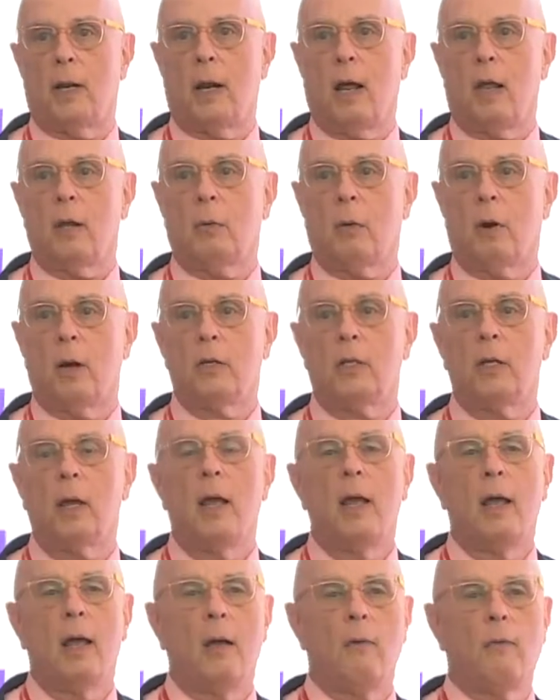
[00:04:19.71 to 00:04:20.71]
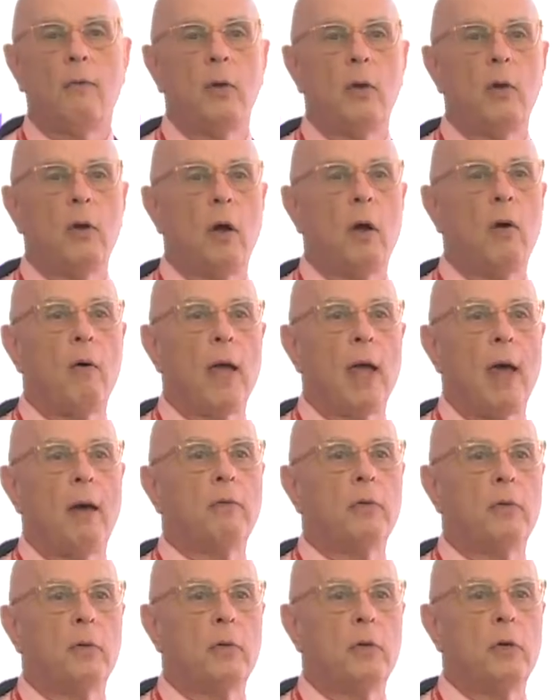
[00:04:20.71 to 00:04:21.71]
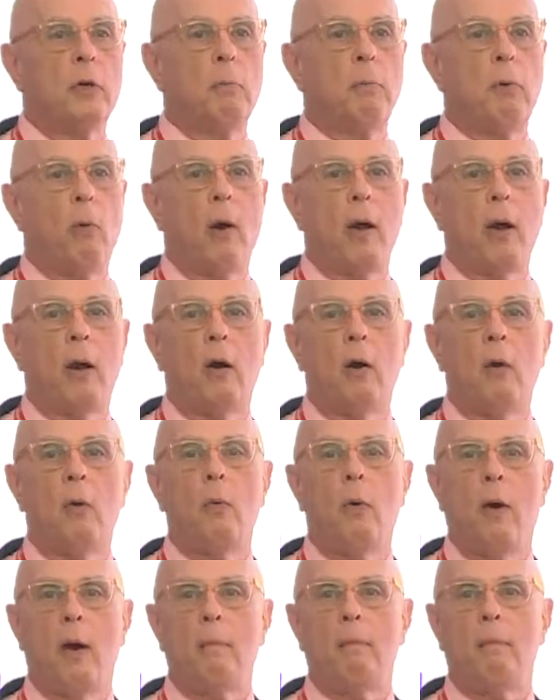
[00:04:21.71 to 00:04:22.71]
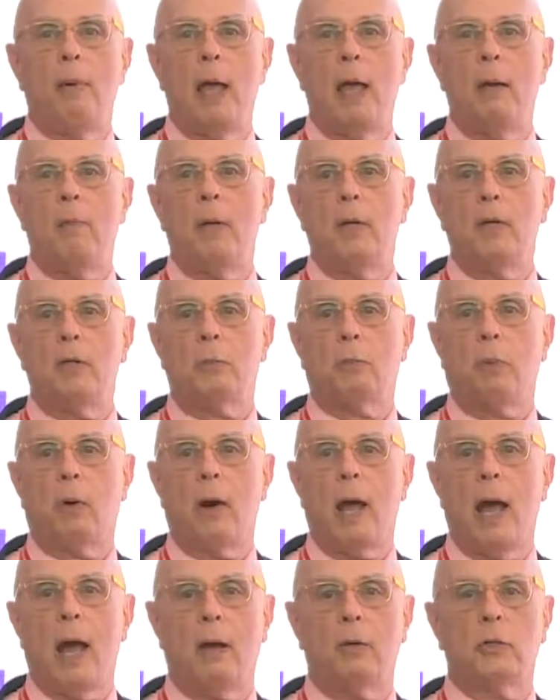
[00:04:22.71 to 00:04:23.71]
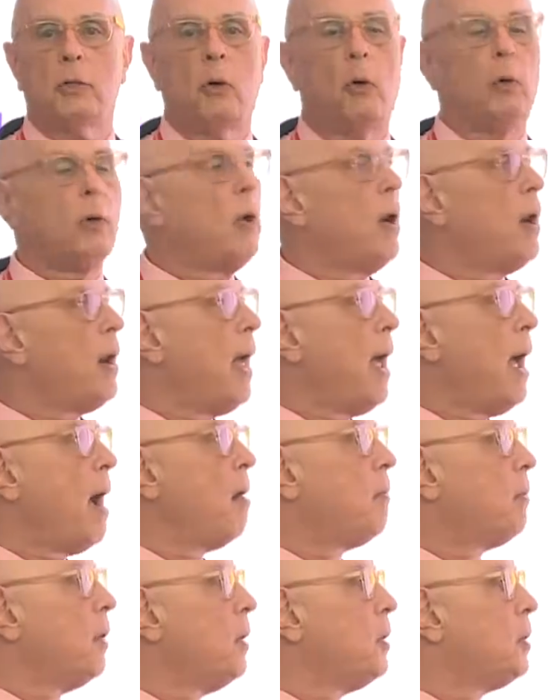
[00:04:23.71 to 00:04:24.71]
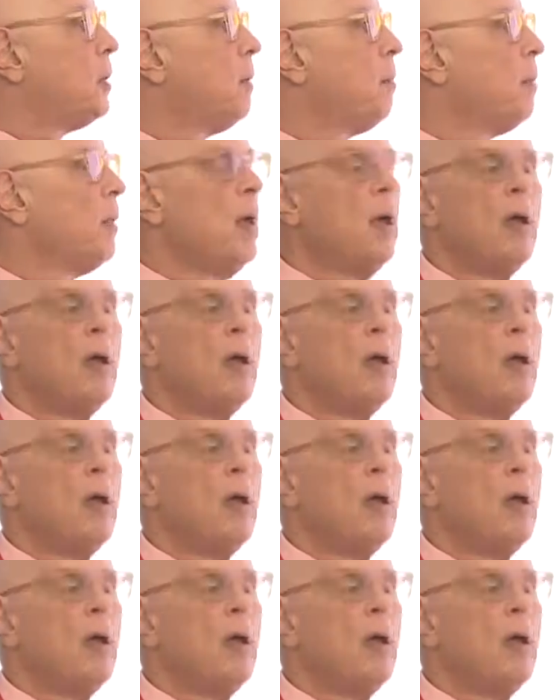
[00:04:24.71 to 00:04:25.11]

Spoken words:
In other words, if you don't have 2.01 babies per household on average,